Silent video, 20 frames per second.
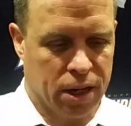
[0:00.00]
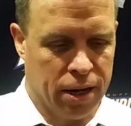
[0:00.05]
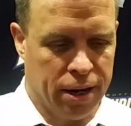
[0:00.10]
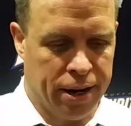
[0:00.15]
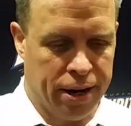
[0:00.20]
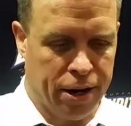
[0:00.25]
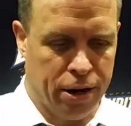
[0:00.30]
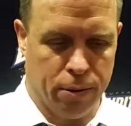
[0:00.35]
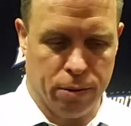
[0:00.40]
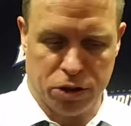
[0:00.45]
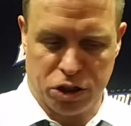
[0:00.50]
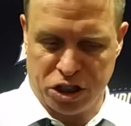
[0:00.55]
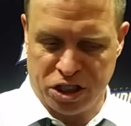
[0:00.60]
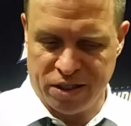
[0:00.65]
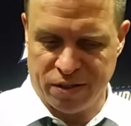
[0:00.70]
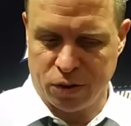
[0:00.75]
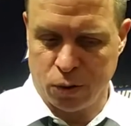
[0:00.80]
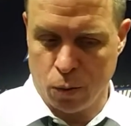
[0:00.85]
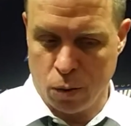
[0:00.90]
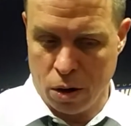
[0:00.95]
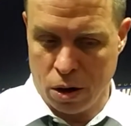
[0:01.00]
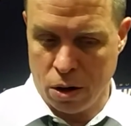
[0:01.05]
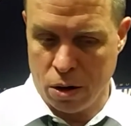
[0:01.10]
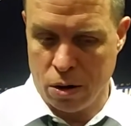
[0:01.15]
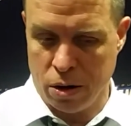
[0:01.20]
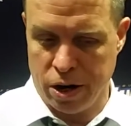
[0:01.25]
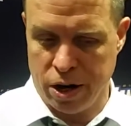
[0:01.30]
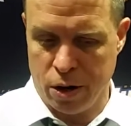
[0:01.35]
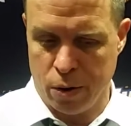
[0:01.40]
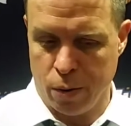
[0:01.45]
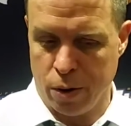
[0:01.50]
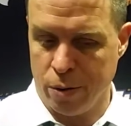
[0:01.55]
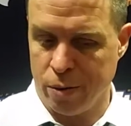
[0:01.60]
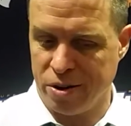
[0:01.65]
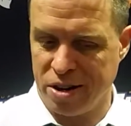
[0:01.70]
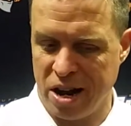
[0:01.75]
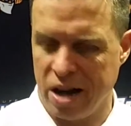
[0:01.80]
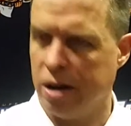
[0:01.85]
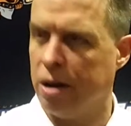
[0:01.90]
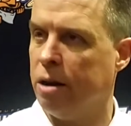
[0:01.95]
and then there was shifts where you know we
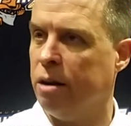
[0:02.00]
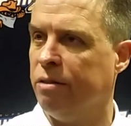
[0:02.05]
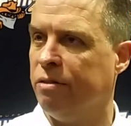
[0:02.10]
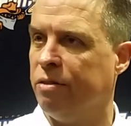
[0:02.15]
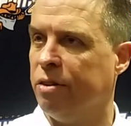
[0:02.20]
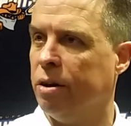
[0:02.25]
were tentative